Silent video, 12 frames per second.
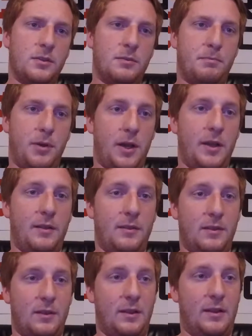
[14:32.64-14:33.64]
But
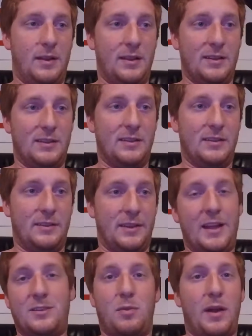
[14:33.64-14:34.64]

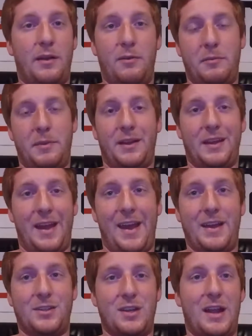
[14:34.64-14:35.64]
that's why I would pick a
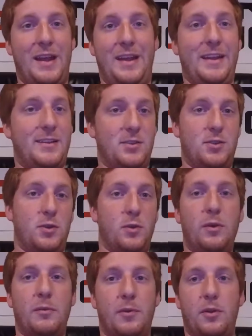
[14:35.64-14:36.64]
hatch. It's
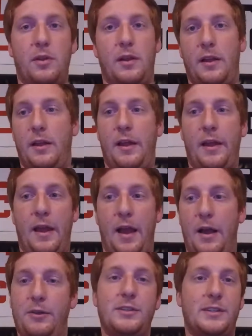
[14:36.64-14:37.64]
doable.
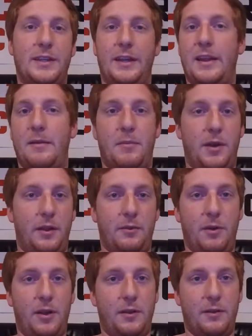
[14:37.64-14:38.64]
I'll just take that money and
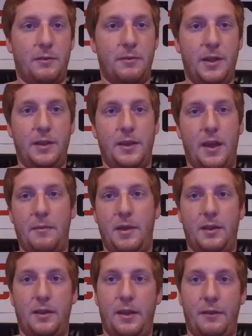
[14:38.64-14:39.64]
run, really. I
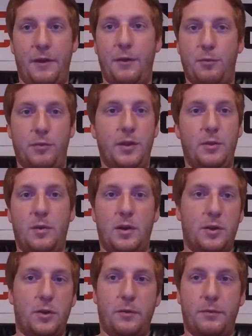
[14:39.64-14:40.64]
mean, if I really want to
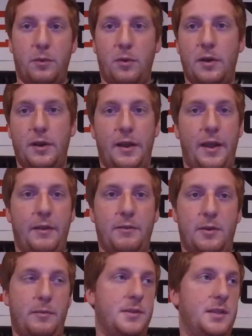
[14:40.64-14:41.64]
go for it and I have an
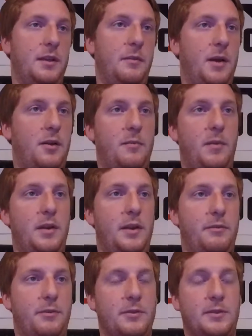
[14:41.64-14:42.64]
obscene amount of money
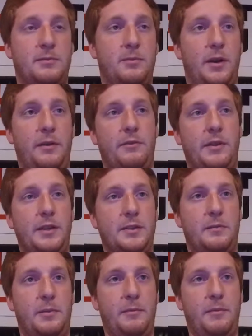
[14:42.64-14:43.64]
for whatever reason
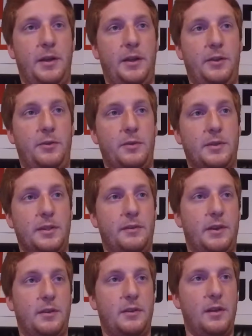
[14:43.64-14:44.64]
to put money into a Civic,